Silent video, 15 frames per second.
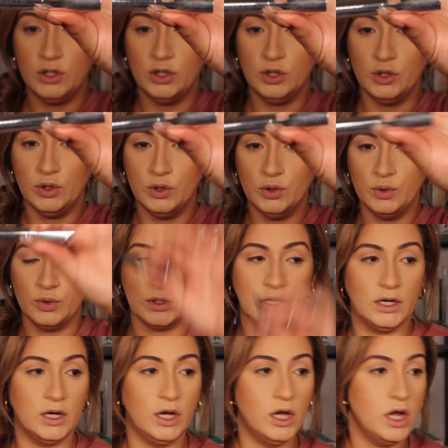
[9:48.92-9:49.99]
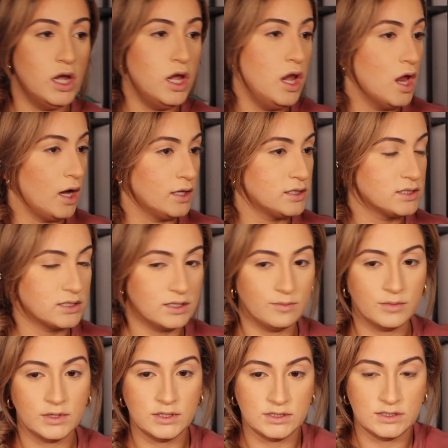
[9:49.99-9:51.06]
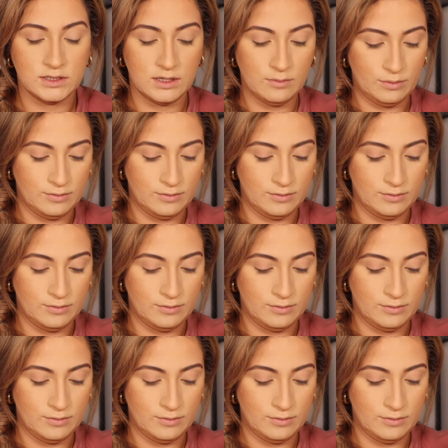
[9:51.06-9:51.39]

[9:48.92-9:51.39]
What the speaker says: You cannot skip this step.